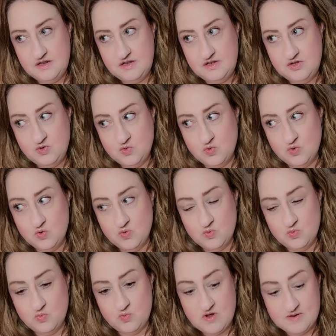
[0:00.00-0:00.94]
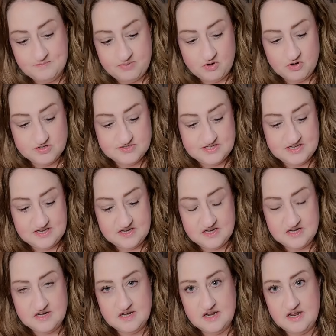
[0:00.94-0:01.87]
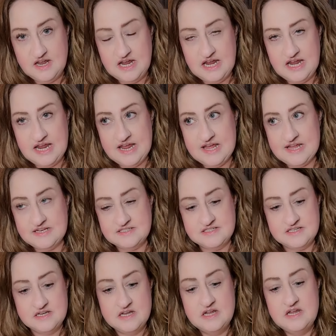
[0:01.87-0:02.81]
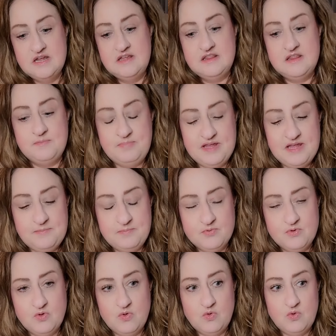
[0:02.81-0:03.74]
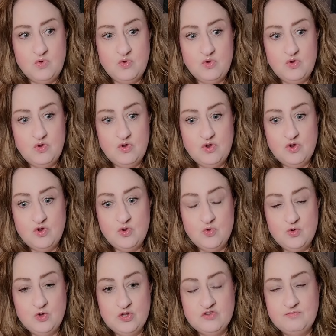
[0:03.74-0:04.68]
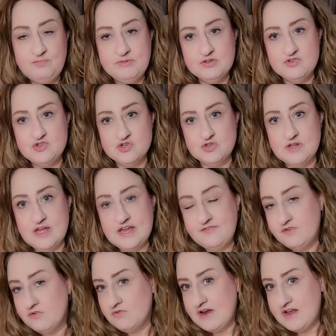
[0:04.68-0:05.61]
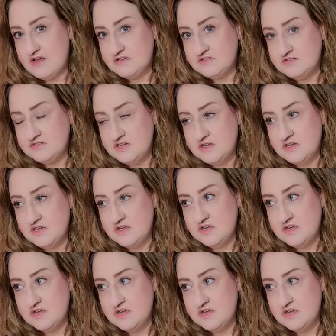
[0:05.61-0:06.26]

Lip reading: you're one person, and the people who you've built your life around